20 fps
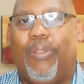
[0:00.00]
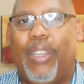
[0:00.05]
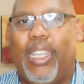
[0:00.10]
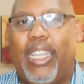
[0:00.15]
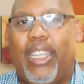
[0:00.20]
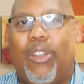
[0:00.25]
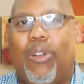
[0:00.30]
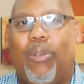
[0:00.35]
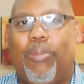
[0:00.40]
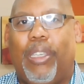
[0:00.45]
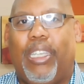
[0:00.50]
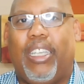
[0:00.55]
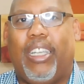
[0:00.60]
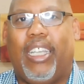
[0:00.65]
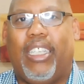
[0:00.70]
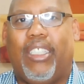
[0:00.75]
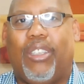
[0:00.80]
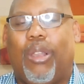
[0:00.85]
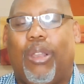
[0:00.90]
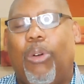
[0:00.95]
video
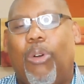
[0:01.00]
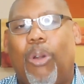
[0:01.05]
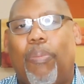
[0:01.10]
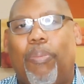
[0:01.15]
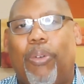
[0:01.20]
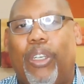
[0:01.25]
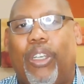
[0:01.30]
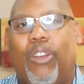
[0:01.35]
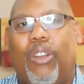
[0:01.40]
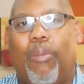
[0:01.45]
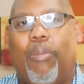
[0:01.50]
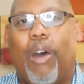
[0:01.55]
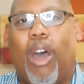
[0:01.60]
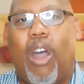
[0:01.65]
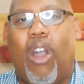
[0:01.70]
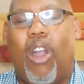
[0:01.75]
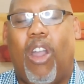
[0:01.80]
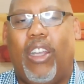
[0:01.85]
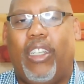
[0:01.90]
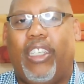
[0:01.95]
because the Lord put it on
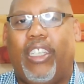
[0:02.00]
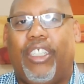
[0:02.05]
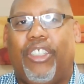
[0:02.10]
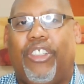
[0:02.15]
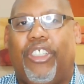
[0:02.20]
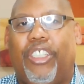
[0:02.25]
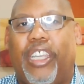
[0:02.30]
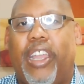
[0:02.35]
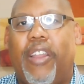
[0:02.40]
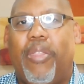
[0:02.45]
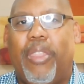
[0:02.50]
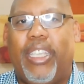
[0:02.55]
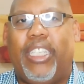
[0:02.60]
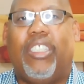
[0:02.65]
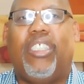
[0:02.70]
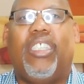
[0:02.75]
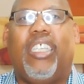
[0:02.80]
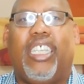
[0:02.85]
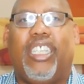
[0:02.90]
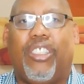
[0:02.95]
my heart to share
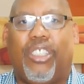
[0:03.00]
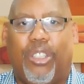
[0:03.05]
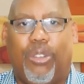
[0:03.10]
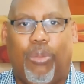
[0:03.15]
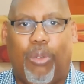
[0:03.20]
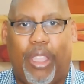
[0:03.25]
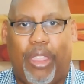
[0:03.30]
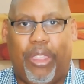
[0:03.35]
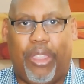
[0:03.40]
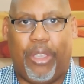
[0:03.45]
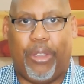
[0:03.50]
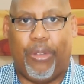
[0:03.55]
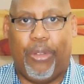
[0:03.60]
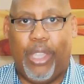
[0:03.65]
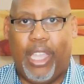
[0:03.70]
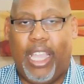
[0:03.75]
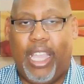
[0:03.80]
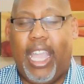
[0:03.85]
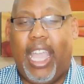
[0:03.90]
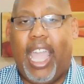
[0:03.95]
this teaching with
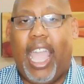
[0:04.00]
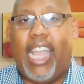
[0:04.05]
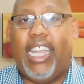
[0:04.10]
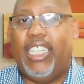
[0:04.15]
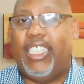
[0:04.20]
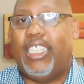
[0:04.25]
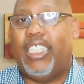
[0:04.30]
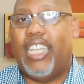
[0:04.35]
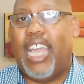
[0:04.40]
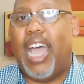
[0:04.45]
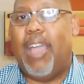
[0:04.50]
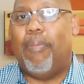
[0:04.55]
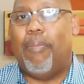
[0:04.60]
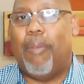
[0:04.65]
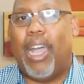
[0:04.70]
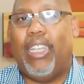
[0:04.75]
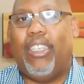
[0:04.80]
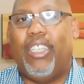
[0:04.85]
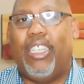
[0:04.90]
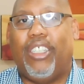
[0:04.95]
you. And it's
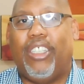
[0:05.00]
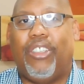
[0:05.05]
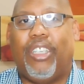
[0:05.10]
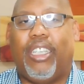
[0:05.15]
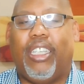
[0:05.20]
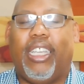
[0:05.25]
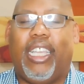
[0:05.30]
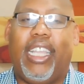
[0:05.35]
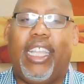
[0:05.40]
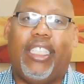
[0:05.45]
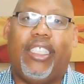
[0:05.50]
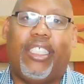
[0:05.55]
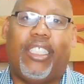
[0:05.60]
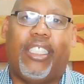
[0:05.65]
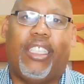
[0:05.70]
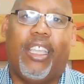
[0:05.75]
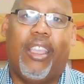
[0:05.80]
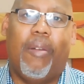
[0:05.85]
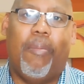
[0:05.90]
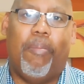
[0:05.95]
not my teaching,
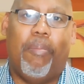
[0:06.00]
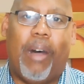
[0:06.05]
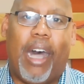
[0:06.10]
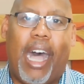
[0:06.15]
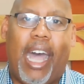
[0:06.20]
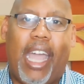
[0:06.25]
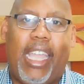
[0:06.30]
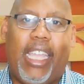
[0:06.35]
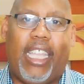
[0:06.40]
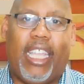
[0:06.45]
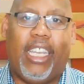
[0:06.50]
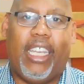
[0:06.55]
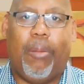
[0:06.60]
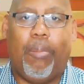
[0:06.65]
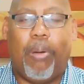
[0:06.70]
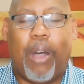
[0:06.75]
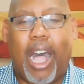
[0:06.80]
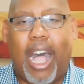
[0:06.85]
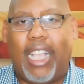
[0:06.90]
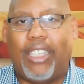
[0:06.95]
it's by an
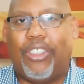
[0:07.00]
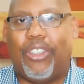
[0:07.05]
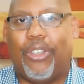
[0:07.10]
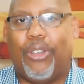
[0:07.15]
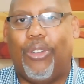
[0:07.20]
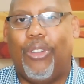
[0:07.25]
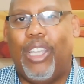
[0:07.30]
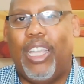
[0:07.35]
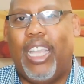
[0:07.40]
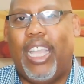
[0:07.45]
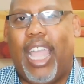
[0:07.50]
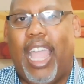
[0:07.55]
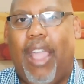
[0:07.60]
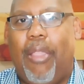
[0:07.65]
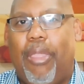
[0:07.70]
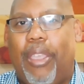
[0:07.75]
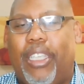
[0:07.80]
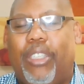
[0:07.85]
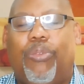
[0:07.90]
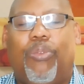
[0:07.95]
apostle.
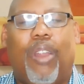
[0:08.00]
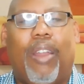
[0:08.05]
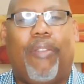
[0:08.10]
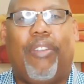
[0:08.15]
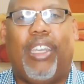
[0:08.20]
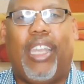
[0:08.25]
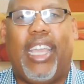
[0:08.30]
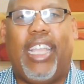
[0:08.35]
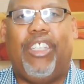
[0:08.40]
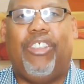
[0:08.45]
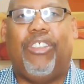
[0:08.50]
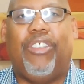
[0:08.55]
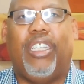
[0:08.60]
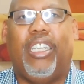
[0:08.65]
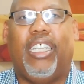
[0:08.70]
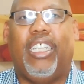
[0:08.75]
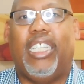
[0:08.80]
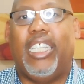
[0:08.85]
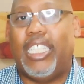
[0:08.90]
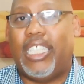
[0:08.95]
And this
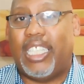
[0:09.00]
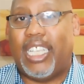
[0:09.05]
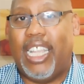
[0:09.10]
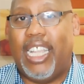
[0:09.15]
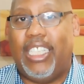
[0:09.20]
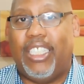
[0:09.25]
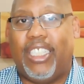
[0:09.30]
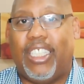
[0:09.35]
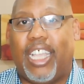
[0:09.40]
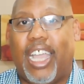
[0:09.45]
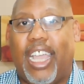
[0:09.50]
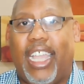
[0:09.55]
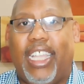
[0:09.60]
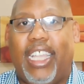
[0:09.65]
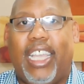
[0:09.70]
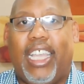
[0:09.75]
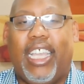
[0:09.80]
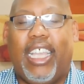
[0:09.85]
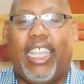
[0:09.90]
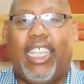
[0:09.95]
revelation and this
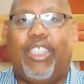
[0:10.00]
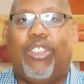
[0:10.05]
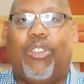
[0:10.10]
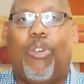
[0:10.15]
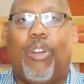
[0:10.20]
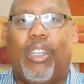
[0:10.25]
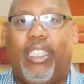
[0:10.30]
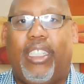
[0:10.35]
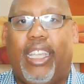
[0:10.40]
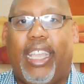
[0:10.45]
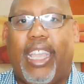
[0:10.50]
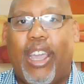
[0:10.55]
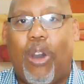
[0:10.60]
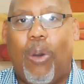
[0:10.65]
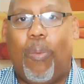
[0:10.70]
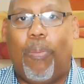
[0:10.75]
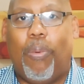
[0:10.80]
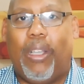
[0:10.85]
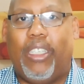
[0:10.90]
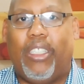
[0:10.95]
insight is going to
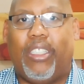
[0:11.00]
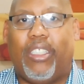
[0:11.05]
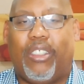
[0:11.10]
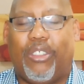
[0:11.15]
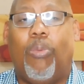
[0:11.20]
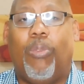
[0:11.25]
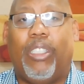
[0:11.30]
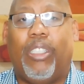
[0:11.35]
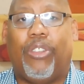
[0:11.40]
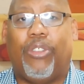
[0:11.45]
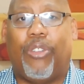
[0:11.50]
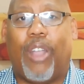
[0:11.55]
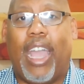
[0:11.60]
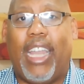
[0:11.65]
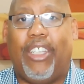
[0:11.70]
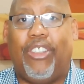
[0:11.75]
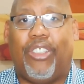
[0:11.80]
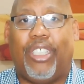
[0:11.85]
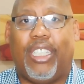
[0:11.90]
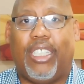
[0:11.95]
help us to, with
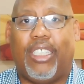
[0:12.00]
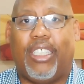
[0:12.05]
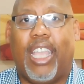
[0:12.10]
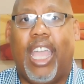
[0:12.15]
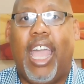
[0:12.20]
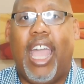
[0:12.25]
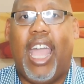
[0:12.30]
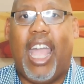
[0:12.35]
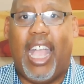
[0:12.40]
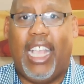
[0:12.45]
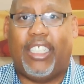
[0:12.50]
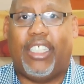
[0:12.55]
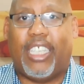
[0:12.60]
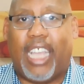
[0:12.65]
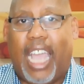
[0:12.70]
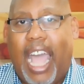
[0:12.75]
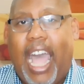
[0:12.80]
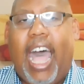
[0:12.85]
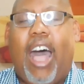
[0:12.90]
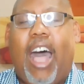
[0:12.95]
strategies as
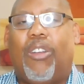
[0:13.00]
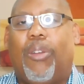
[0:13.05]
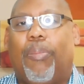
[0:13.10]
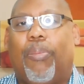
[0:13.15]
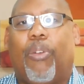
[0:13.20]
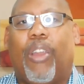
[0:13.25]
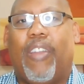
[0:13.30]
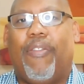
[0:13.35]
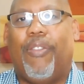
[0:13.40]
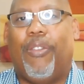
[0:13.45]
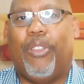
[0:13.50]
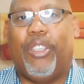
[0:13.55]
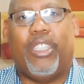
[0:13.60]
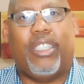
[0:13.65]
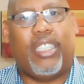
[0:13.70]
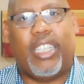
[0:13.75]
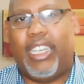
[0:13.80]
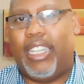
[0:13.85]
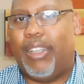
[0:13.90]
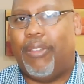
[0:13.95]
to how to pray for the
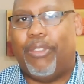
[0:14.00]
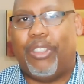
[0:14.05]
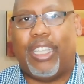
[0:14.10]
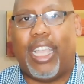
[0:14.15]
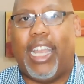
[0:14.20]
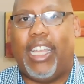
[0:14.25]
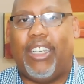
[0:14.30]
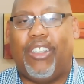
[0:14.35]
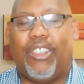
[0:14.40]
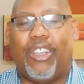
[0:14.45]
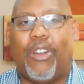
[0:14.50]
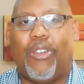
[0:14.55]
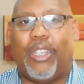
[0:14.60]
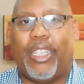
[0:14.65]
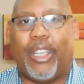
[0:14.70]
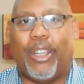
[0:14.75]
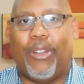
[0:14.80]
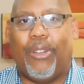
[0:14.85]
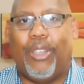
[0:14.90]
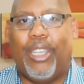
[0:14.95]
city of San
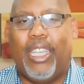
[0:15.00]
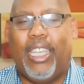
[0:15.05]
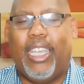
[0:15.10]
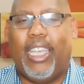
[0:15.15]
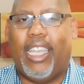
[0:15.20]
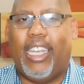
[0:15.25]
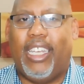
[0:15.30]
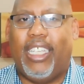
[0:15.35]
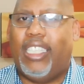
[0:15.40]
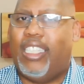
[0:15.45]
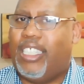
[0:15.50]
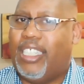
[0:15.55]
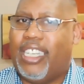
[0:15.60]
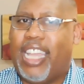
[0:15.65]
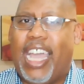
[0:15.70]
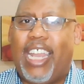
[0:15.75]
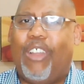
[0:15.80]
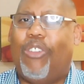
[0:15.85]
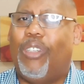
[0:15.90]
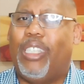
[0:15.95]
Antonio. And listen,
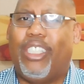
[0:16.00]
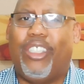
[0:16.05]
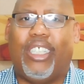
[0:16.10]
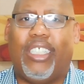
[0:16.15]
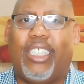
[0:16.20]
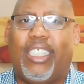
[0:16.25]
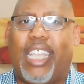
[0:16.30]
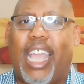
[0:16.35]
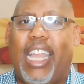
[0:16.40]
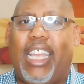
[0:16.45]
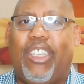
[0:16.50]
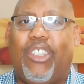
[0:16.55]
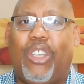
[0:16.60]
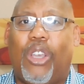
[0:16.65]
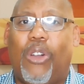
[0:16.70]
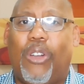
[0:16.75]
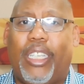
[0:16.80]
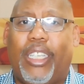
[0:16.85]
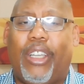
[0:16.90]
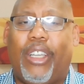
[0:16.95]
not only just San
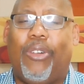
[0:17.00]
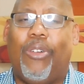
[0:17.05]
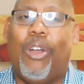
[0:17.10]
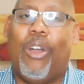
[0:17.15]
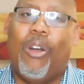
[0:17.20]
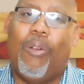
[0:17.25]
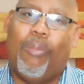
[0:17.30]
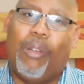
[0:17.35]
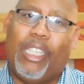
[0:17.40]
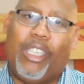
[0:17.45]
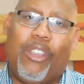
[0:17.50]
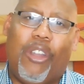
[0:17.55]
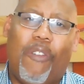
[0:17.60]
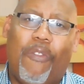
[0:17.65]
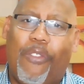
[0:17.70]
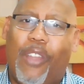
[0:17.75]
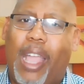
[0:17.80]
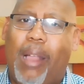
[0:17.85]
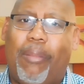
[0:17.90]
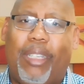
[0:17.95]
Antonio, but
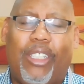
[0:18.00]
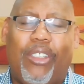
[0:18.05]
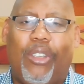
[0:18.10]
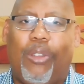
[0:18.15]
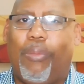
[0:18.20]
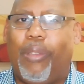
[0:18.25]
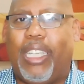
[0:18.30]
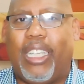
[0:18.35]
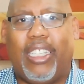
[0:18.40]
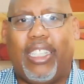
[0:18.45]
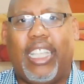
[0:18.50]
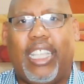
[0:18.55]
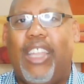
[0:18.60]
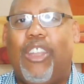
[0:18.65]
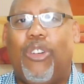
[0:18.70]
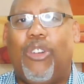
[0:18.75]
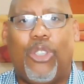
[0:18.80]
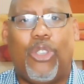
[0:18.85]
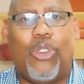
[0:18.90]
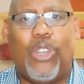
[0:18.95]
your family too, because I
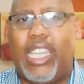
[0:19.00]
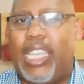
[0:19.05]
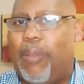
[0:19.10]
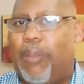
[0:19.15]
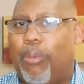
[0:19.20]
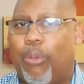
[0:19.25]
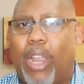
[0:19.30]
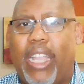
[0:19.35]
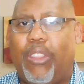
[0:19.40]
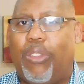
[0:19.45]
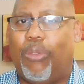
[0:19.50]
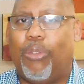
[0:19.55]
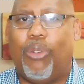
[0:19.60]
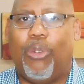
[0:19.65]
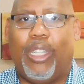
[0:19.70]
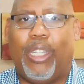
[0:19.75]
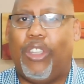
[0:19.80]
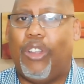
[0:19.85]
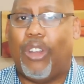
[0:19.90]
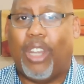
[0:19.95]
know you need
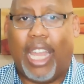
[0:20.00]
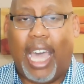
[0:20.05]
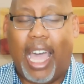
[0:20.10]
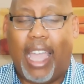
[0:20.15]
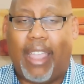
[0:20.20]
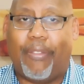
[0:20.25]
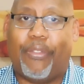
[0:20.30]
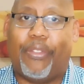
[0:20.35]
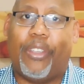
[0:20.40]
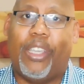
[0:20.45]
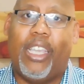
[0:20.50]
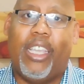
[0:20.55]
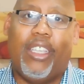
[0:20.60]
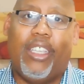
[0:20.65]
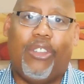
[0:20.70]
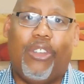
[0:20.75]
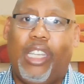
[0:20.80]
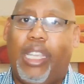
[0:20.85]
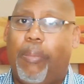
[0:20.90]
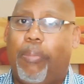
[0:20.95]
breakthrough in your life.
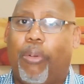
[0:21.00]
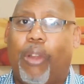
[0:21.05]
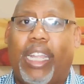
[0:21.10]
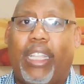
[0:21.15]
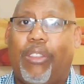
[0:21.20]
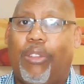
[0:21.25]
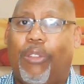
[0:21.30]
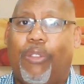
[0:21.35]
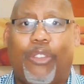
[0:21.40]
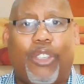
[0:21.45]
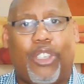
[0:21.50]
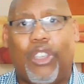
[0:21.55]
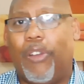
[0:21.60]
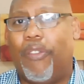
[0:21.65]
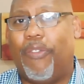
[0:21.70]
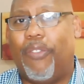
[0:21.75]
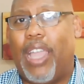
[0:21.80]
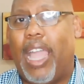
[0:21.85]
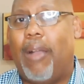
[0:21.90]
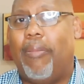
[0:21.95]
You need breakthrough for
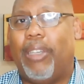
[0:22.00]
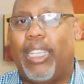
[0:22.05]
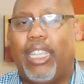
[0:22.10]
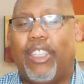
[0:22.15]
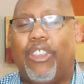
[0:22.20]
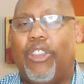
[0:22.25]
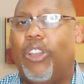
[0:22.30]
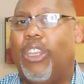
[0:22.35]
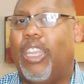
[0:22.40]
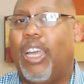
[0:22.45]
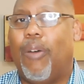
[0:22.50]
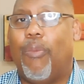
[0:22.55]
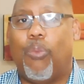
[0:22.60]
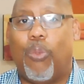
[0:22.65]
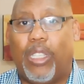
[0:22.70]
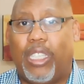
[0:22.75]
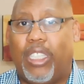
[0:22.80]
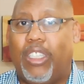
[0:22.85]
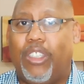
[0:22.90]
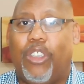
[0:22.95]
your family and your
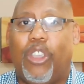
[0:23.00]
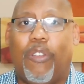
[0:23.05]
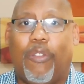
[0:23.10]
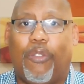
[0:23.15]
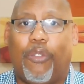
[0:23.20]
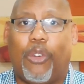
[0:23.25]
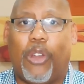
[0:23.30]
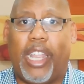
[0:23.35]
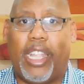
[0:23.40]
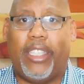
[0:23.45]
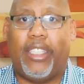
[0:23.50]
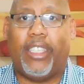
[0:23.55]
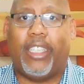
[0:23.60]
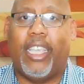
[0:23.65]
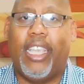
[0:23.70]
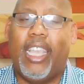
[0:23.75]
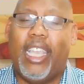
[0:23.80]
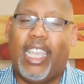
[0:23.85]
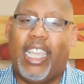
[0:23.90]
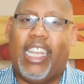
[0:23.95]
loved ones and your
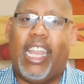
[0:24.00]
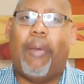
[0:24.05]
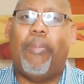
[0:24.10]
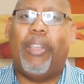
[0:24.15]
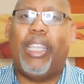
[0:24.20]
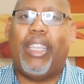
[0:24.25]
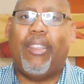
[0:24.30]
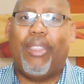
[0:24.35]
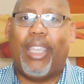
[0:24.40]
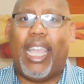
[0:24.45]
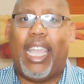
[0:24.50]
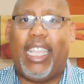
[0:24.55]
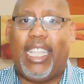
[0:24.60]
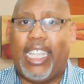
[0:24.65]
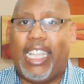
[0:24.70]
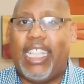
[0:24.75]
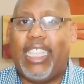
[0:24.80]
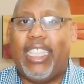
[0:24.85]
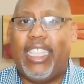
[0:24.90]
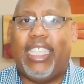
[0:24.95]
friends. And I believe
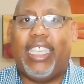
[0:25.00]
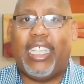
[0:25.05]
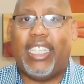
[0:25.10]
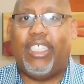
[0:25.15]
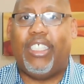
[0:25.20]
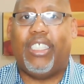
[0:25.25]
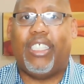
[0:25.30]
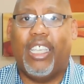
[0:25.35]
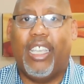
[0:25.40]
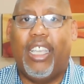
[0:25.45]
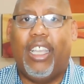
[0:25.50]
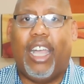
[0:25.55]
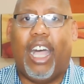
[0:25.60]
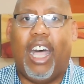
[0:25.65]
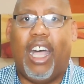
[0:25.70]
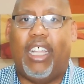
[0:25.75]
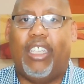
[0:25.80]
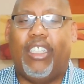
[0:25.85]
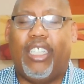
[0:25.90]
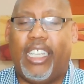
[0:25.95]
that in this
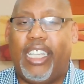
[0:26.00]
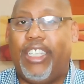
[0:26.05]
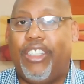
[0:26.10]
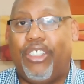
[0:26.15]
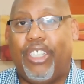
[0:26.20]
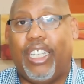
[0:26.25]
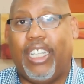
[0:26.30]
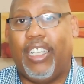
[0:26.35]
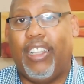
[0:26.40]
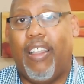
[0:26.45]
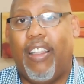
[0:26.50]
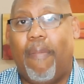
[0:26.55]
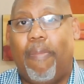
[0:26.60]
uh, teaching